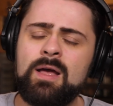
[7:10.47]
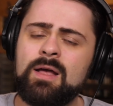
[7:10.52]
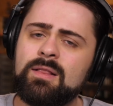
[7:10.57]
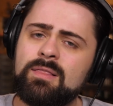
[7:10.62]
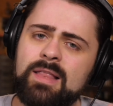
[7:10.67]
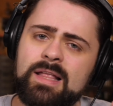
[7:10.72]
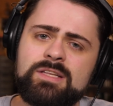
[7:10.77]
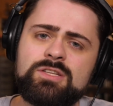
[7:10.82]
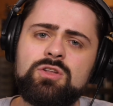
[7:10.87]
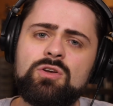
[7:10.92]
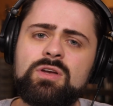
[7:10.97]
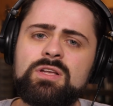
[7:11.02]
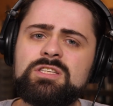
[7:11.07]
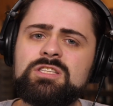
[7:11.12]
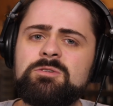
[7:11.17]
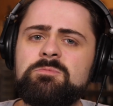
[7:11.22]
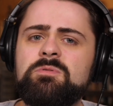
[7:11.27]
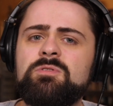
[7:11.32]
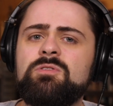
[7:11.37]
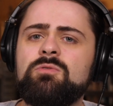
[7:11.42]
let's look at
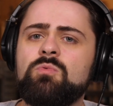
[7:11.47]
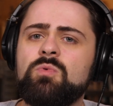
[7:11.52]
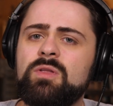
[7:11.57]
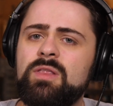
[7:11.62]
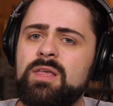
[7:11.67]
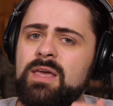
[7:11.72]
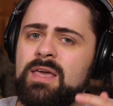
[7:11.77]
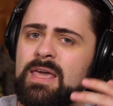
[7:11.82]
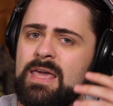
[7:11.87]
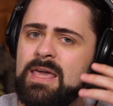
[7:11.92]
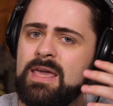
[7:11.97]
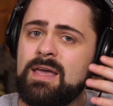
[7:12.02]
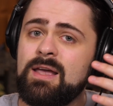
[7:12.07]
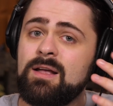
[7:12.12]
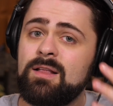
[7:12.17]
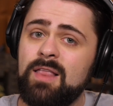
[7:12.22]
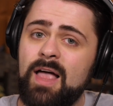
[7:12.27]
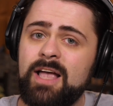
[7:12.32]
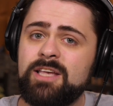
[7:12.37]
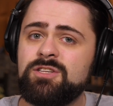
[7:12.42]
some of the really key
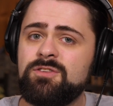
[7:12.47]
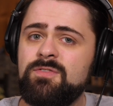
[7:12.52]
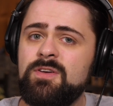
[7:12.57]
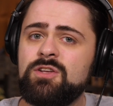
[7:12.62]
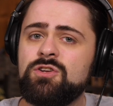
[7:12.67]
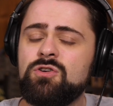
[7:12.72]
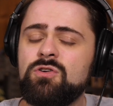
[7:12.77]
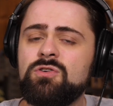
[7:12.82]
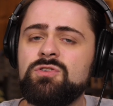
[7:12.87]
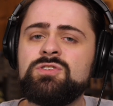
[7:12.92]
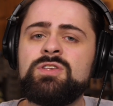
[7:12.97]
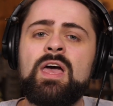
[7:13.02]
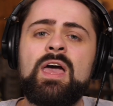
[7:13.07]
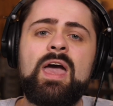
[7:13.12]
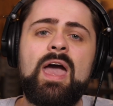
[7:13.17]
class features